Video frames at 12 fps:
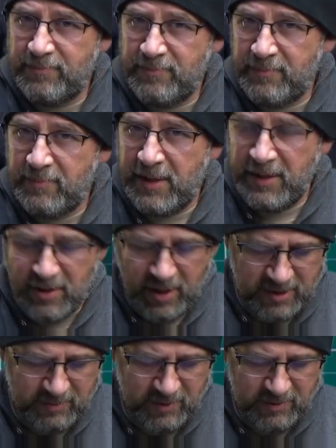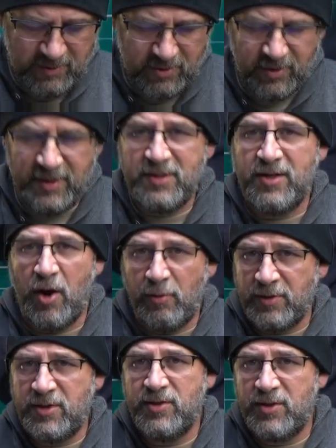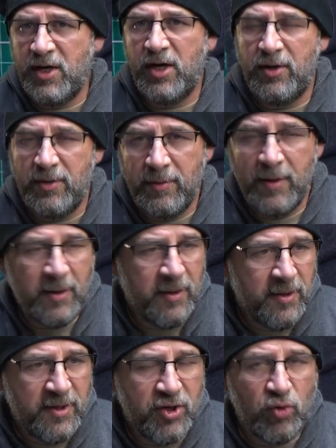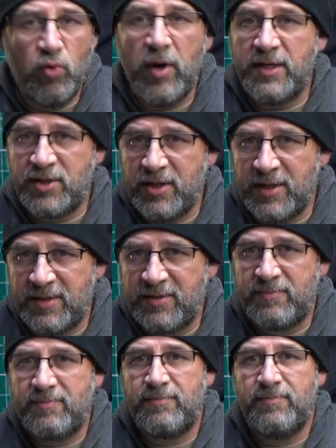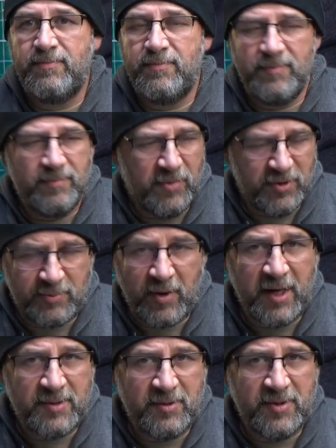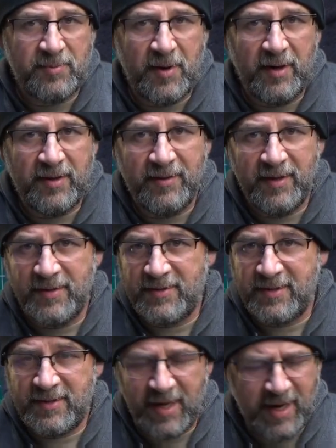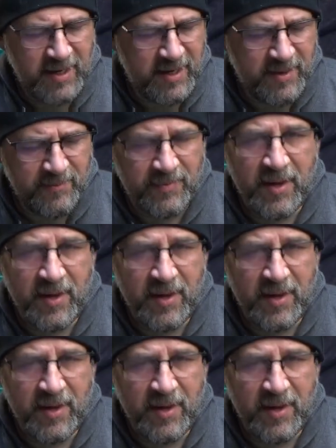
he talks about. The green zone, which is your richest, most prosperous part of the society,